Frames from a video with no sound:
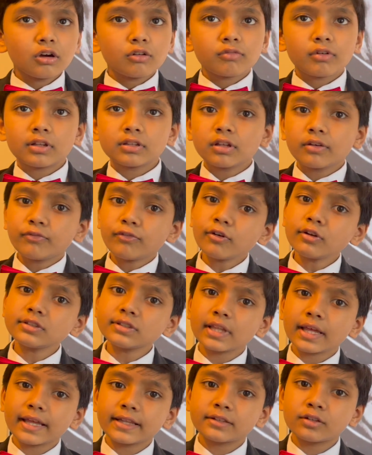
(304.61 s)
Well, the
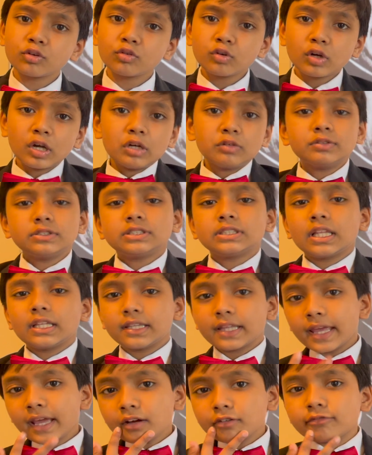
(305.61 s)
first issue was the
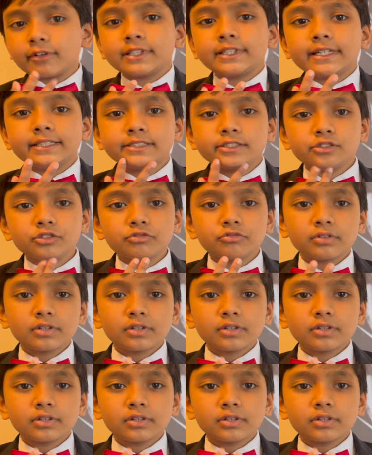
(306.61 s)
language issue.